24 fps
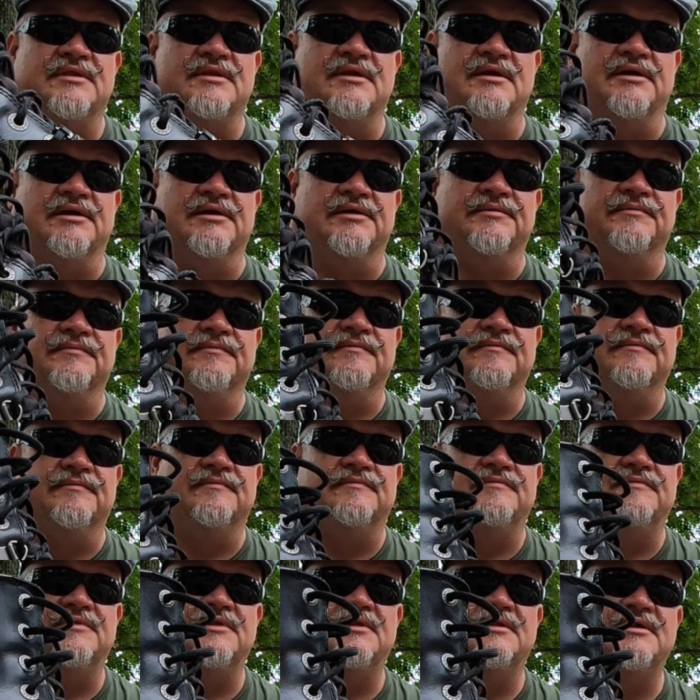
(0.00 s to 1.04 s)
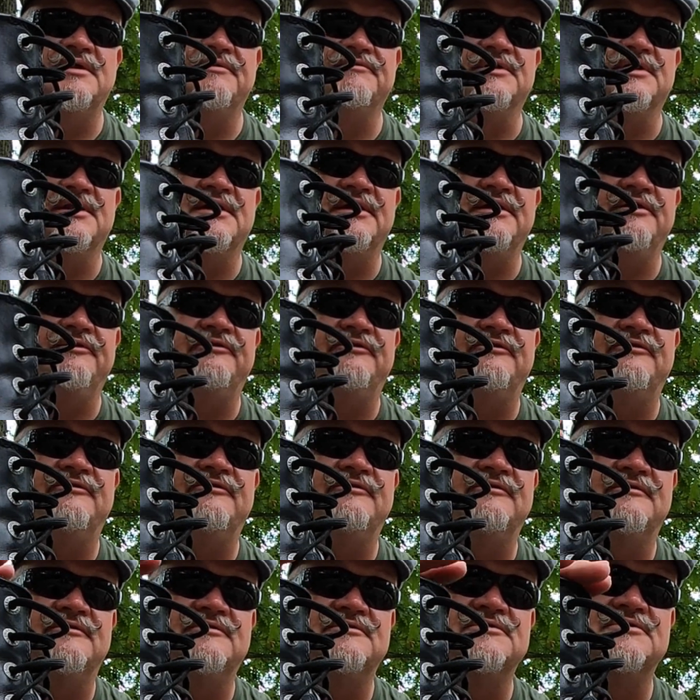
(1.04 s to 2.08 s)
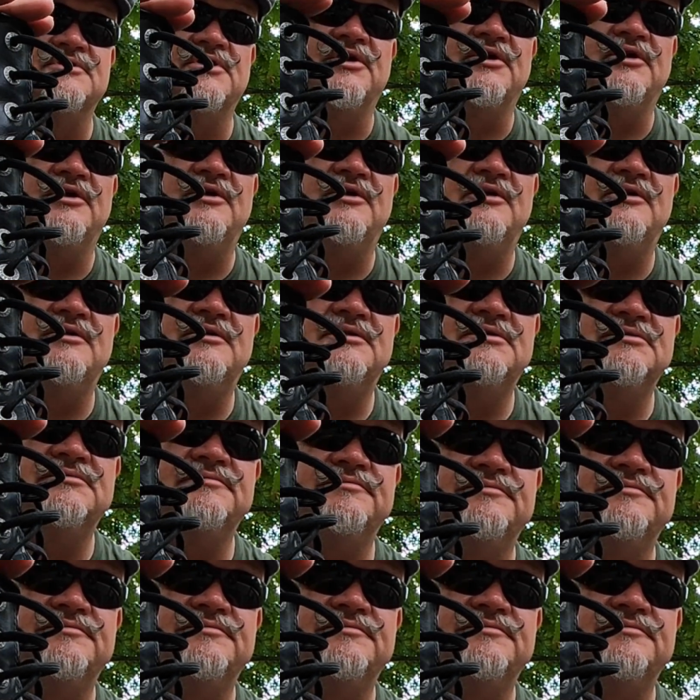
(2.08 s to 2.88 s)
They have a nice tall